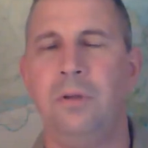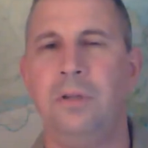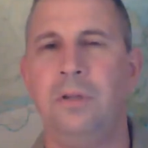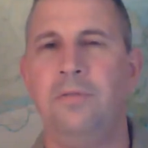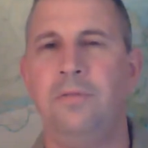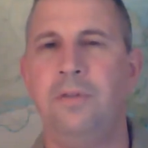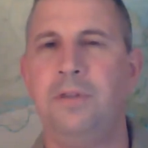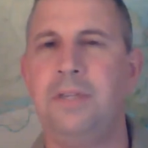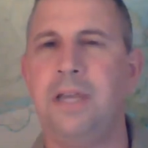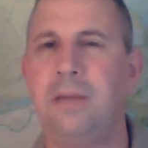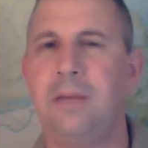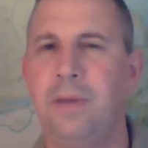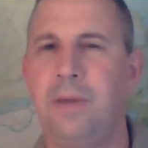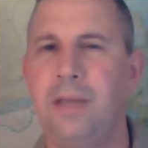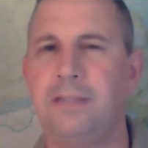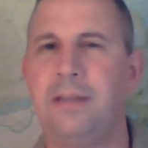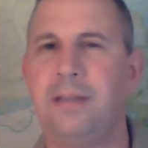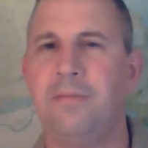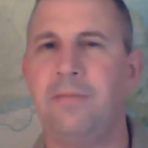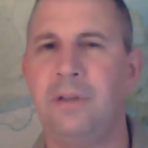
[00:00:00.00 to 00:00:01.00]
If you take
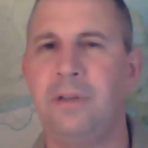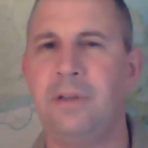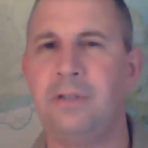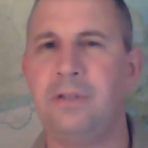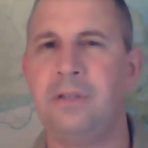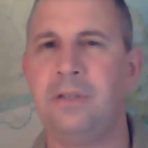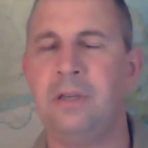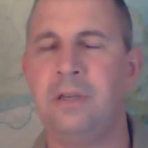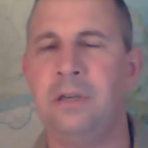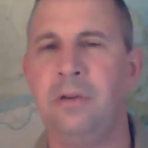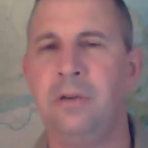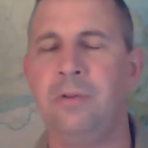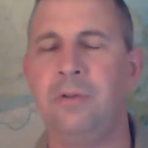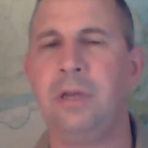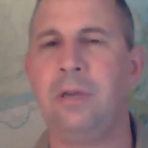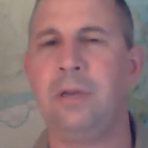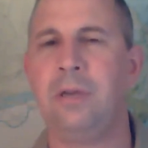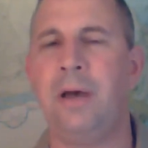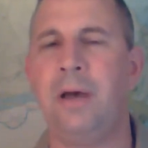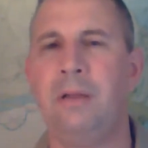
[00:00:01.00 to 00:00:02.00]
Peck's definition and you
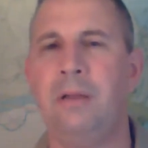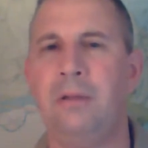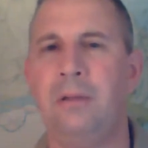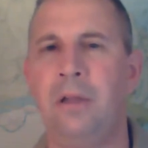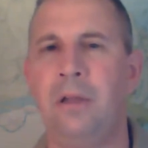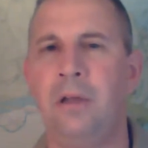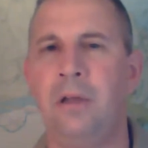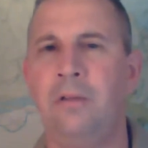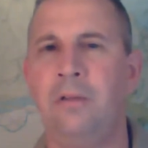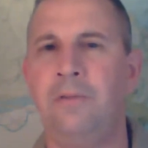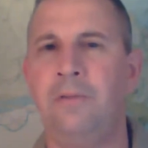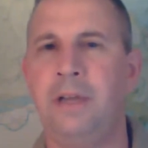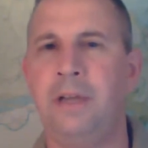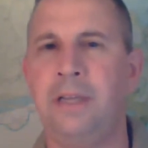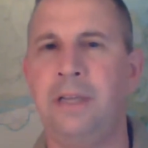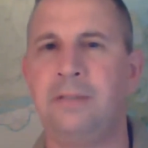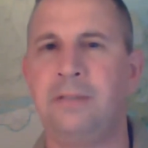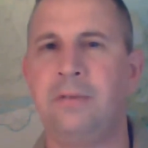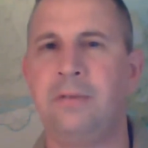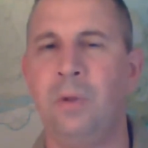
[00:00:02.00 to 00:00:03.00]
think about love
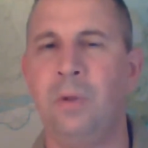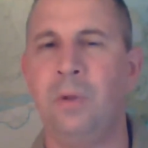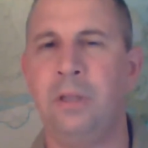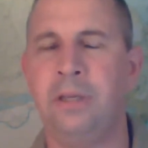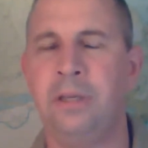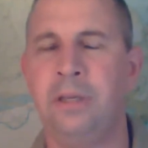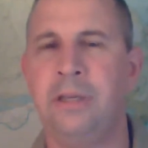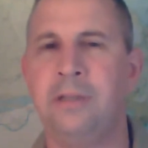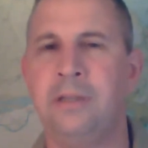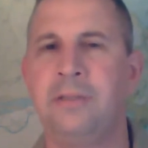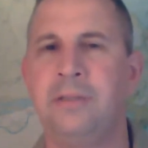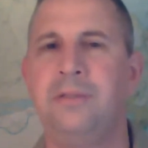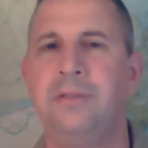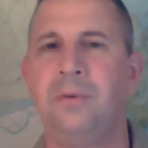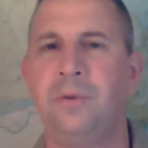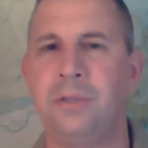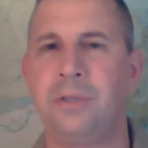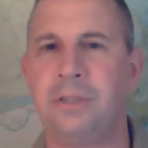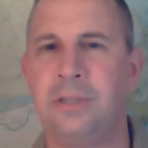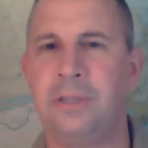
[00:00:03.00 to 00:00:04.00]
as the willingness
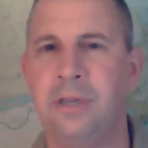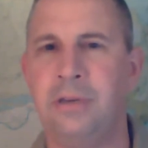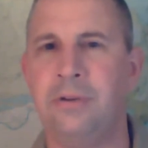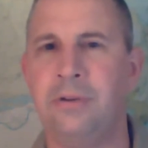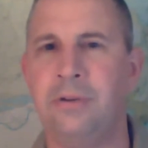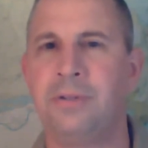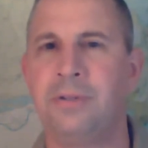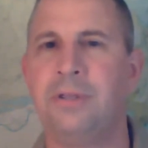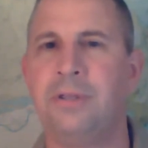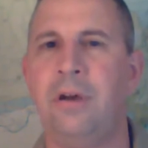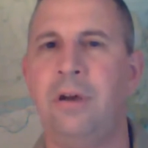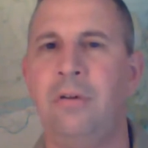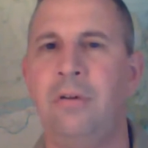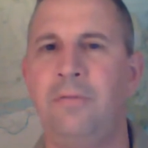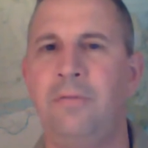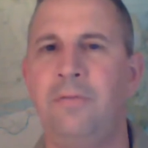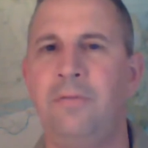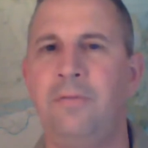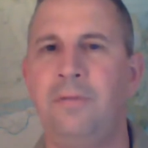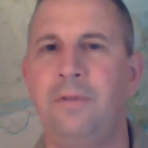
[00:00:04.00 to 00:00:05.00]
to extend
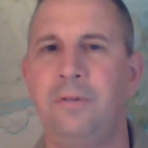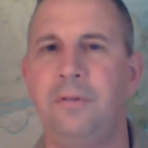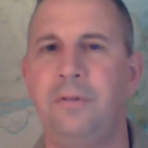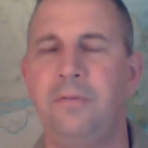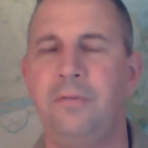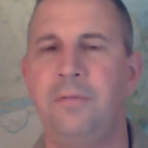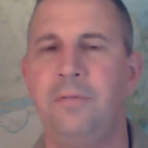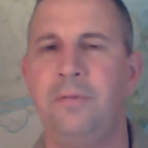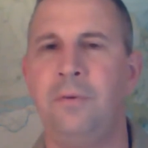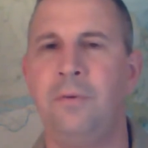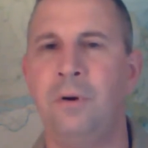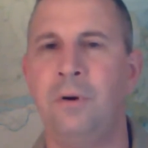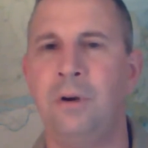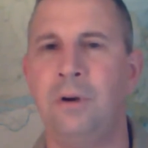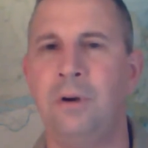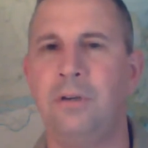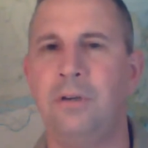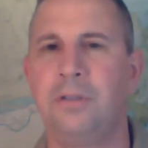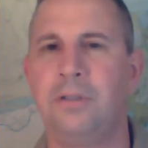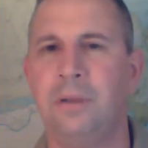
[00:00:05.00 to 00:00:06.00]
yourself
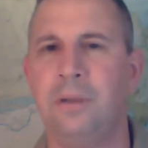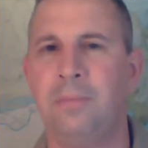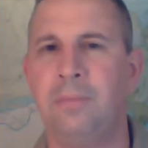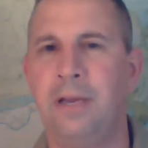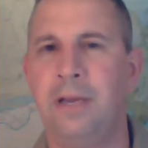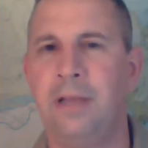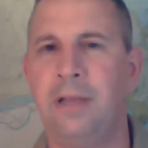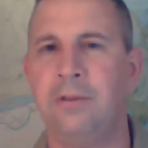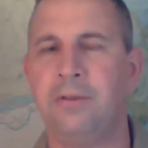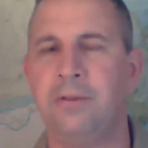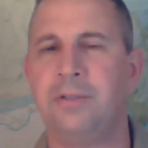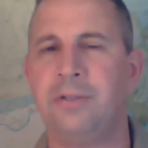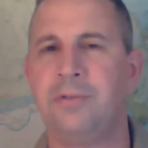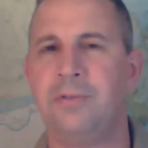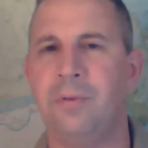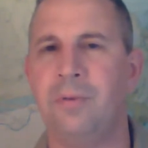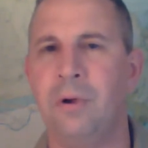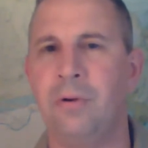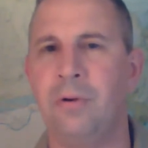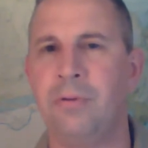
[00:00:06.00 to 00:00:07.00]
for somebody
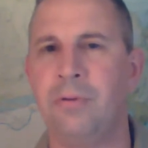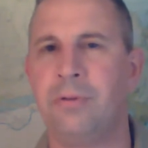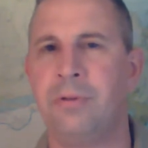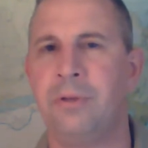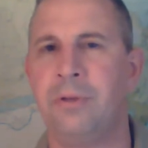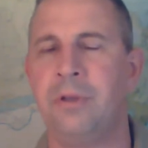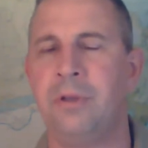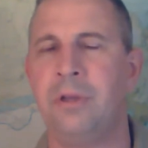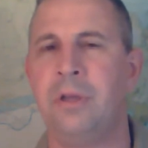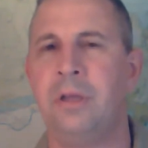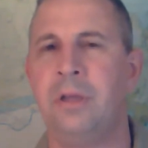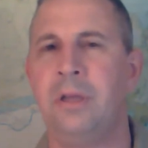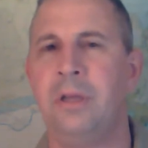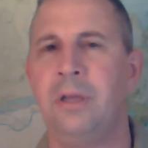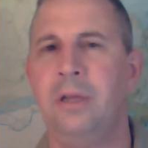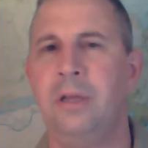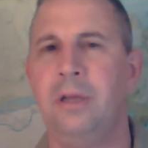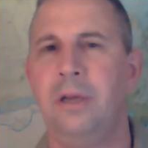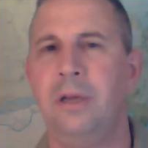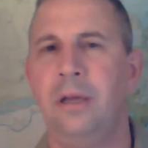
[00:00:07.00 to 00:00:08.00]
else's growth,
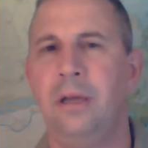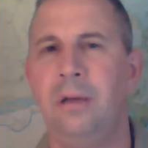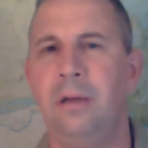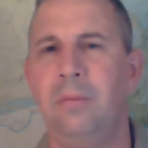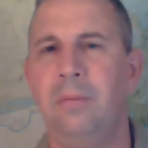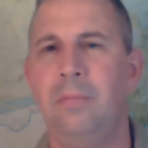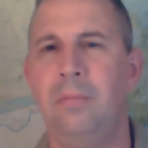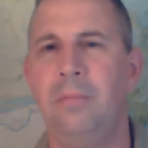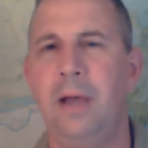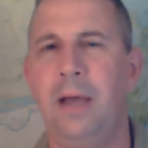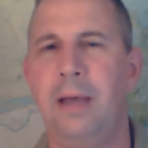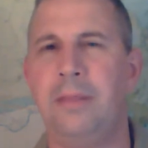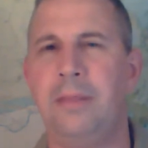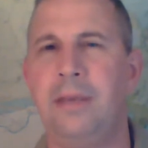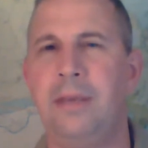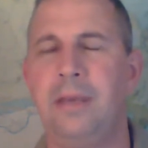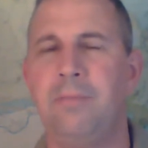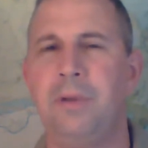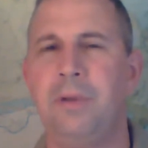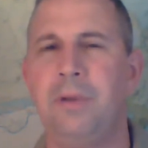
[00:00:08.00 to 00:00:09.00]
I
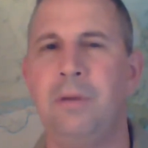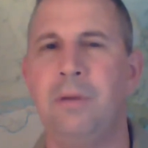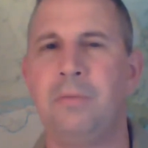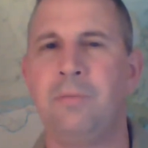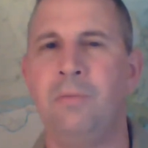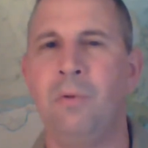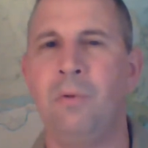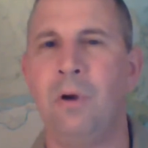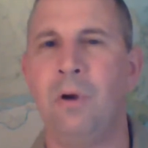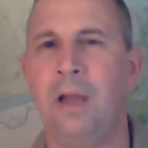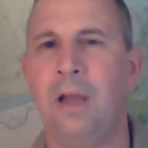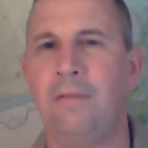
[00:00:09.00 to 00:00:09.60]
think it becomes more